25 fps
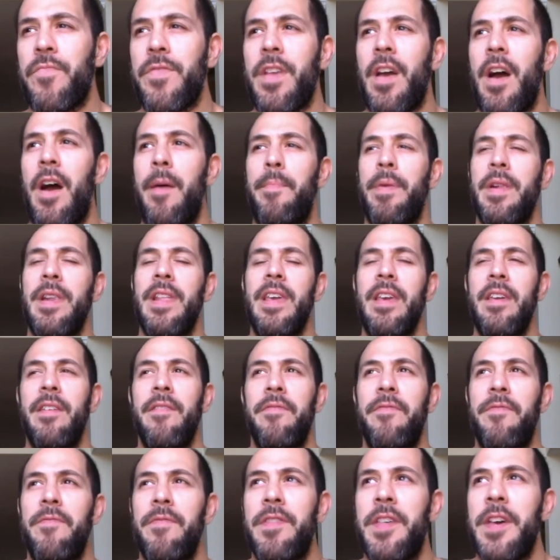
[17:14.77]
I
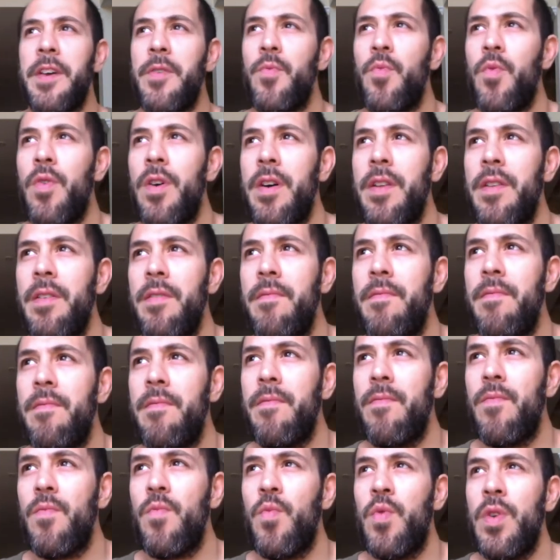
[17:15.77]
believe that what
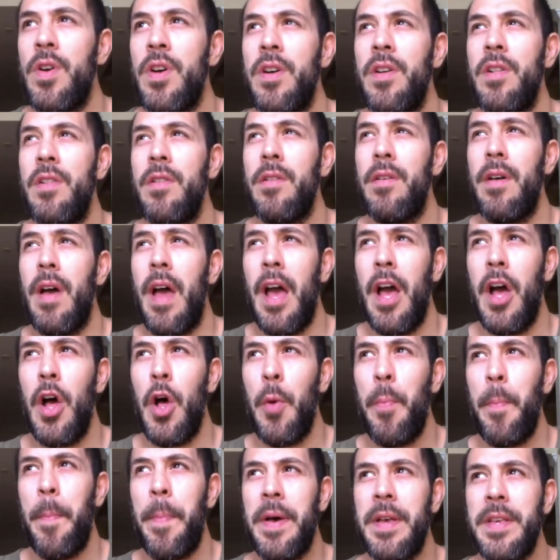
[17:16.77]
will
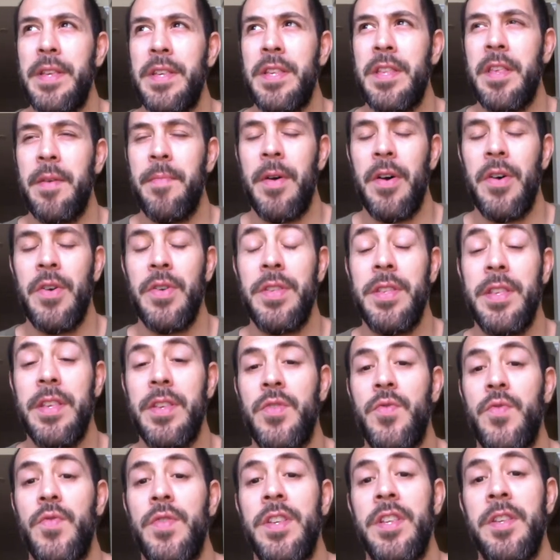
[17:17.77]
help us the most
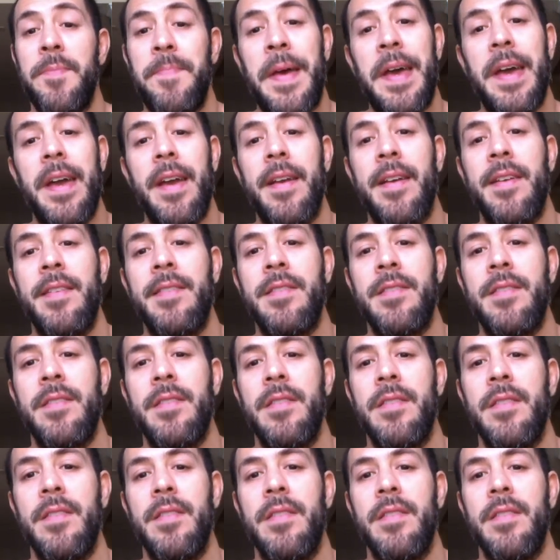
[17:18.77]
is respect.